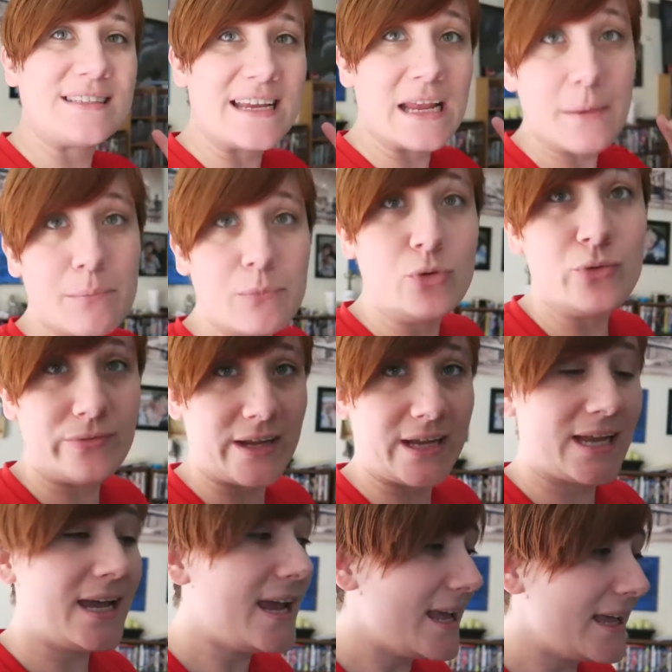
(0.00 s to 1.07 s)
see a
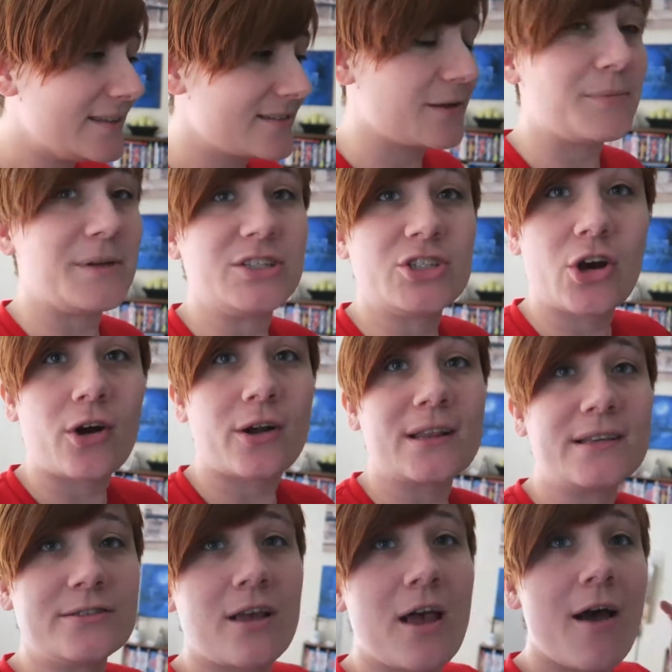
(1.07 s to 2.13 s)
movie. It's gonna be
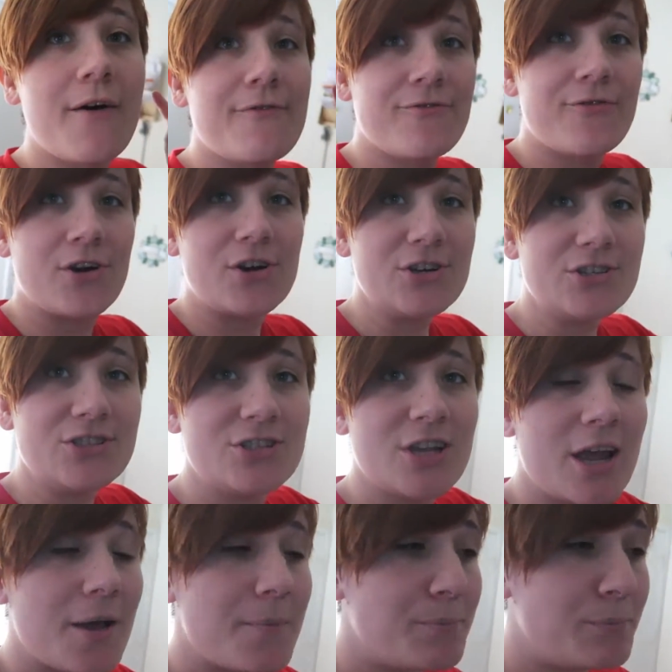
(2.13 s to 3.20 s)
Charlie's first
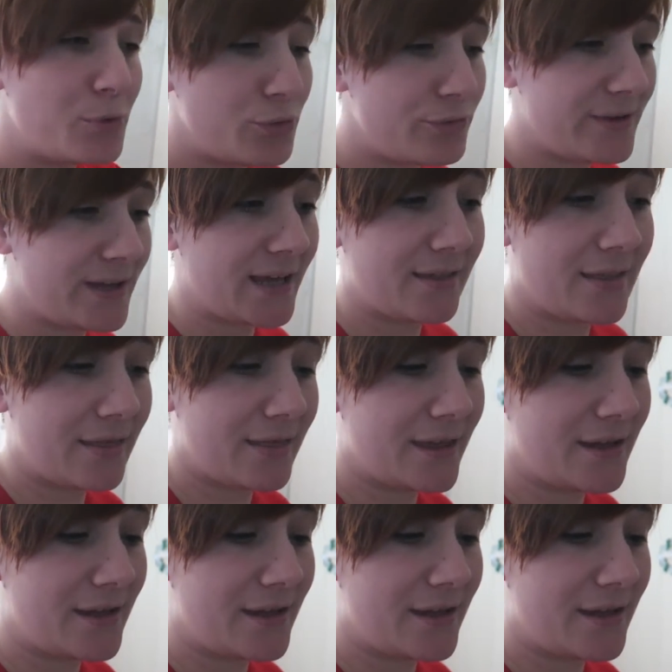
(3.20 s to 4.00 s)
movie at the